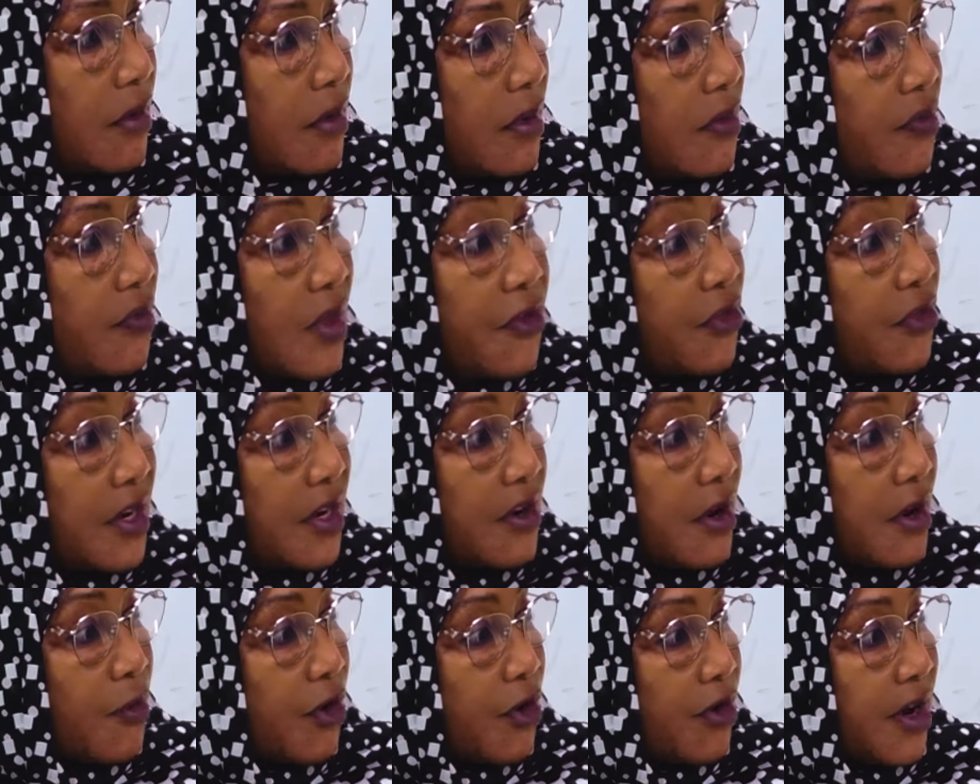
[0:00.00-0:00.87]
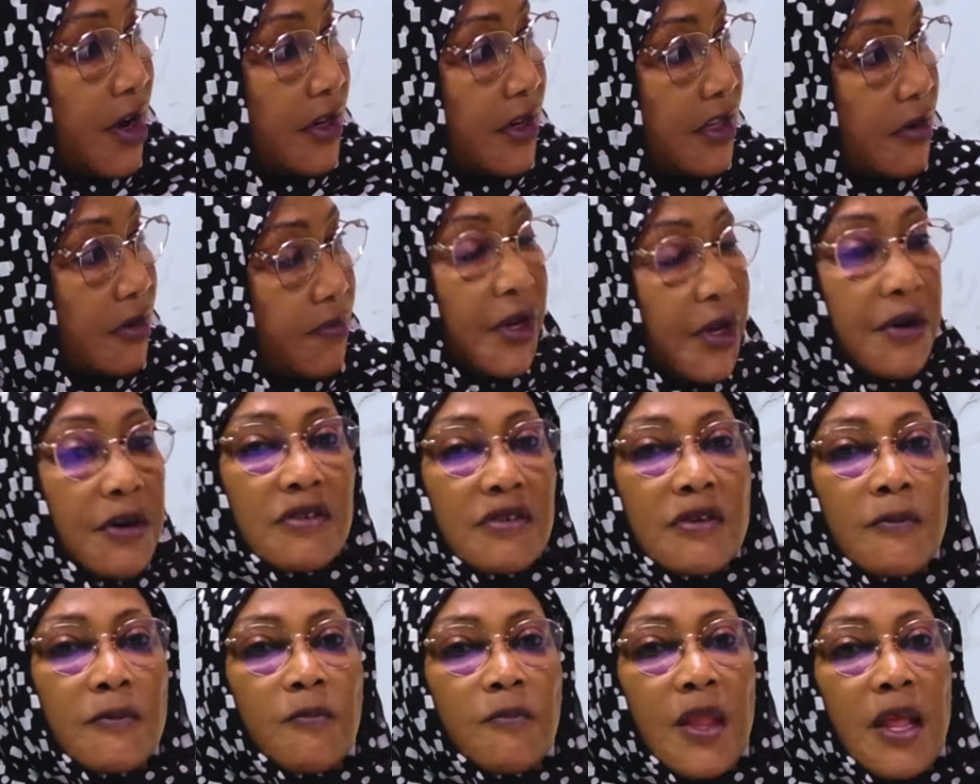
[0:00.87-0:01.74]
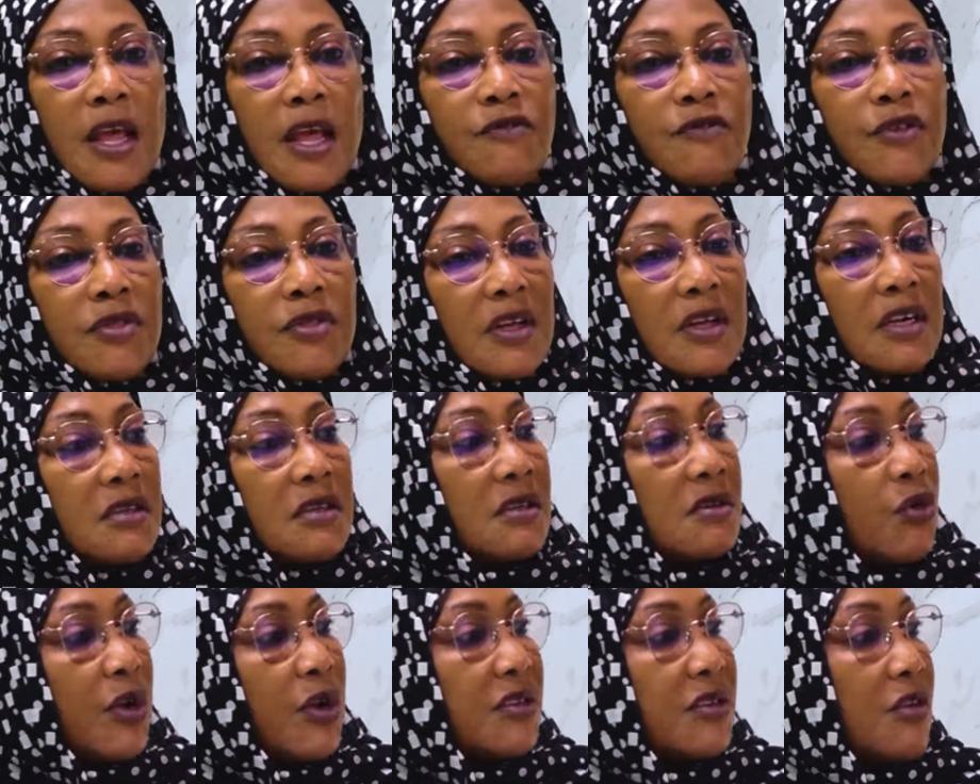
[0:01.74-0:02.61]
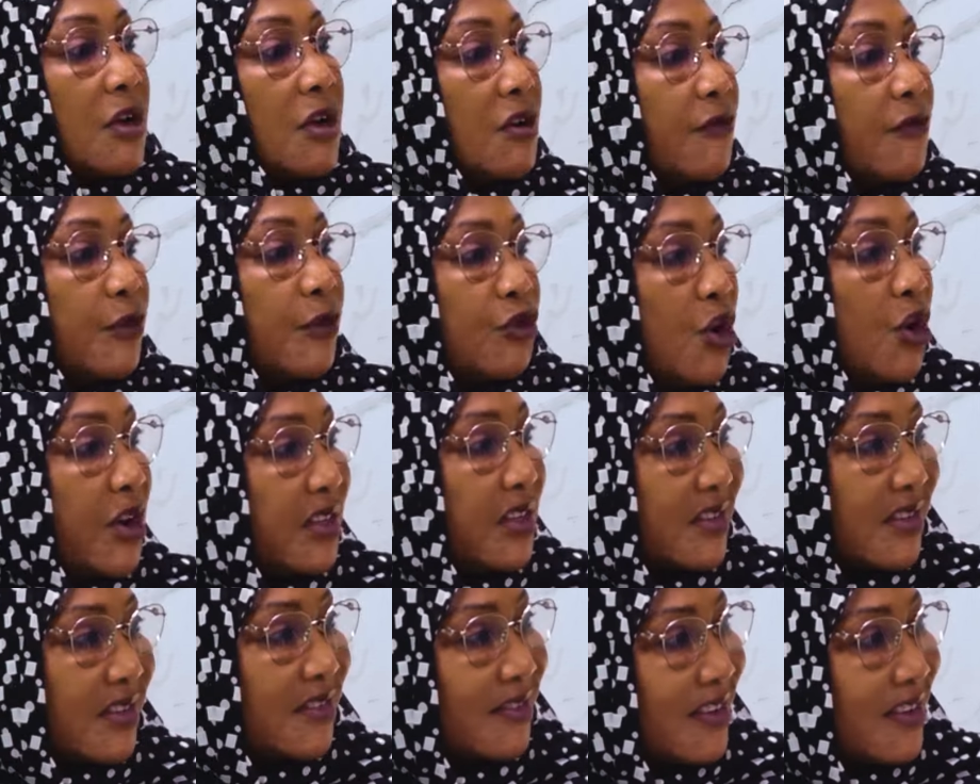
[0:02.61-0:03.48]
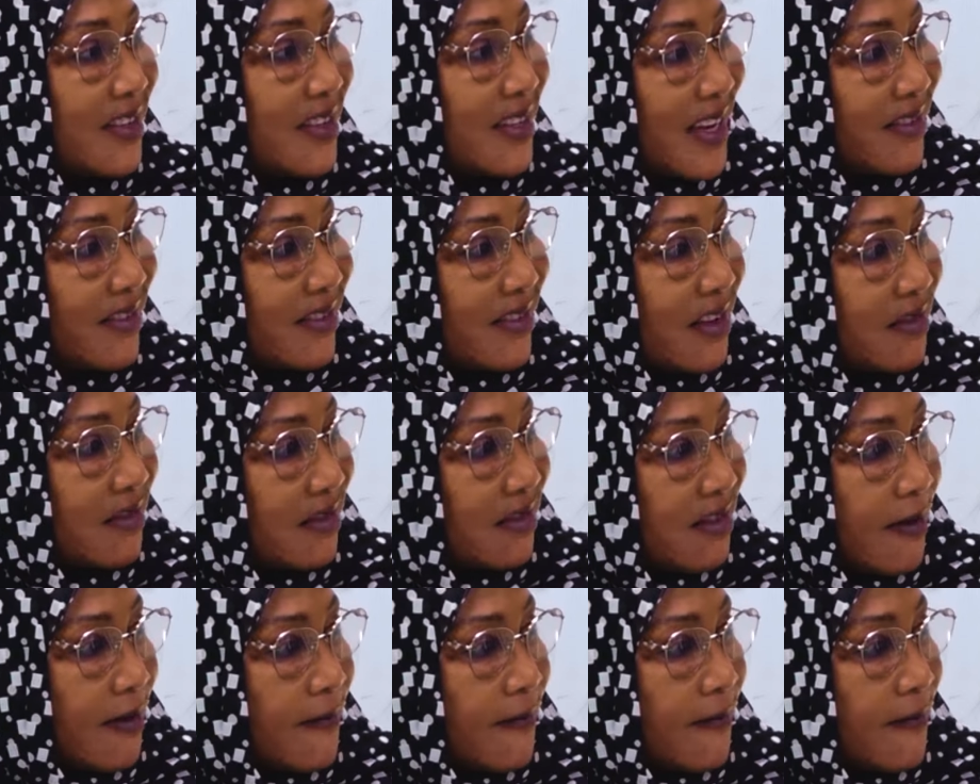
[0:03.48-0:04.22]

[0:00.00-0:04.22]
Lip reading: Nothing democratic, because even the question of choice does not exist.